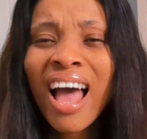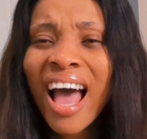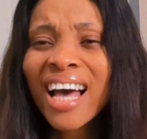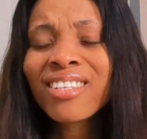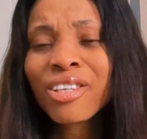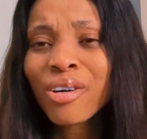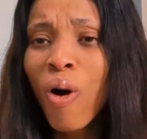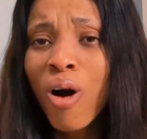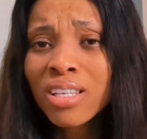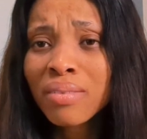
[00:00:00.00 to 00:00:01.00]
Ask your
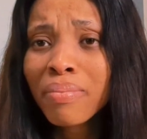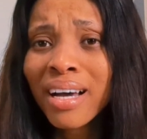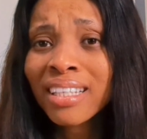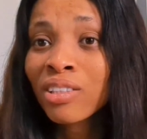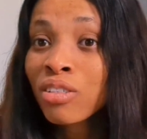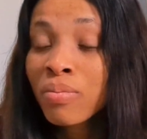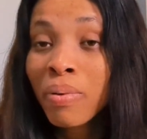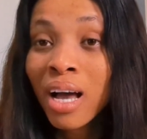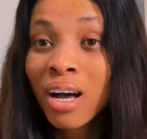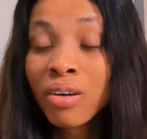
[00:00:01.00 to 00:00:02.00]
husband or
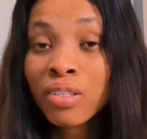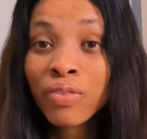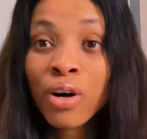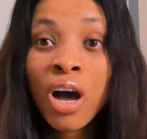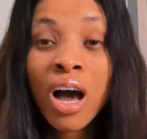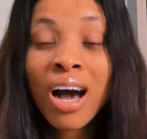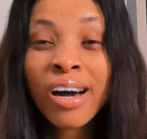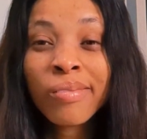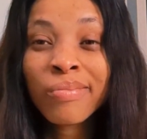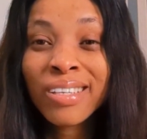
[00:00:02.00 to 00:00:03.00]
spouse for
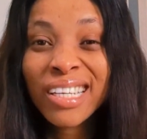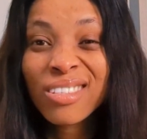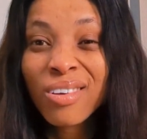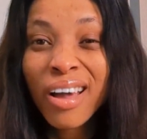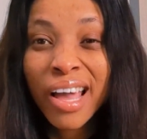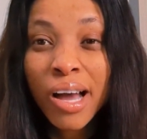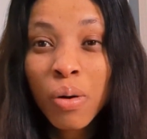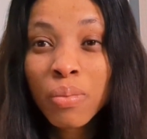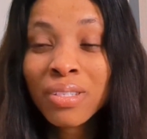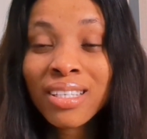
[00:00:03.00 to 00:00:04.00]
um, little
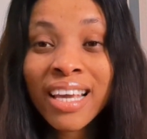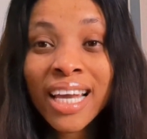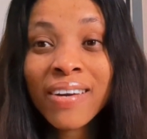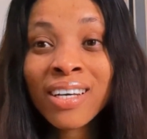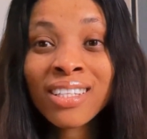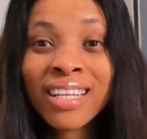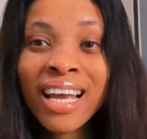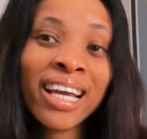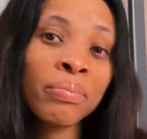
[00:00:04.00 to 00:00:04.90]
helps here or there.